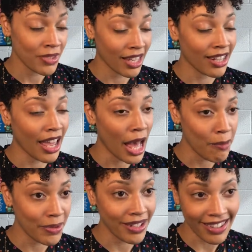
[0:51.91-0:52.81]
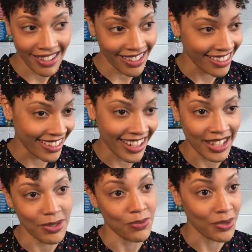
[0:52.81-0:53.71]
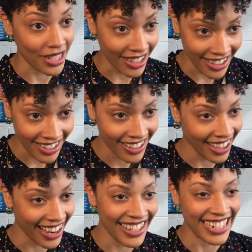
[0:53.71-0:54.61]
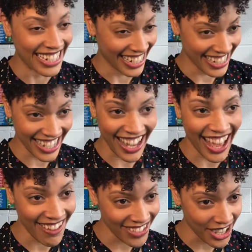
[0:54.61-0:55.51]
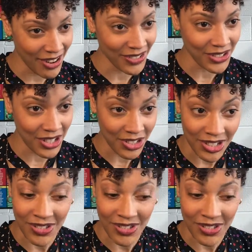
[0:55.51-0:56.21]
And it happened that like the next week, I needed to have a conversation.